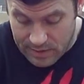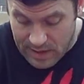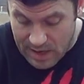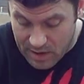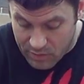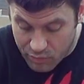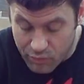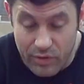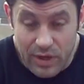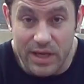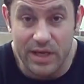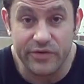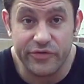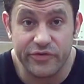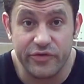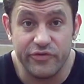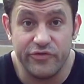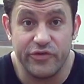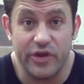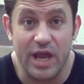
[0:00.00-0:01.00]
that
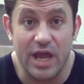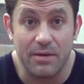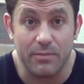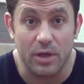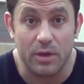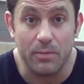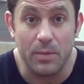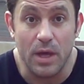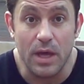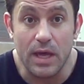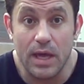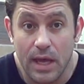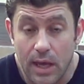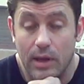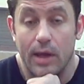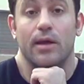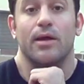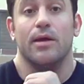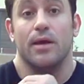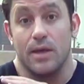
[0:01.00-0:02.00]
wrist, jam him,
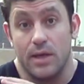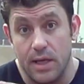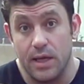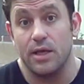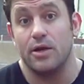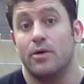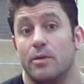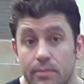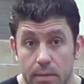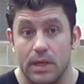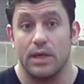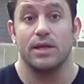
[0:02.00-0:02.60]
and hit them,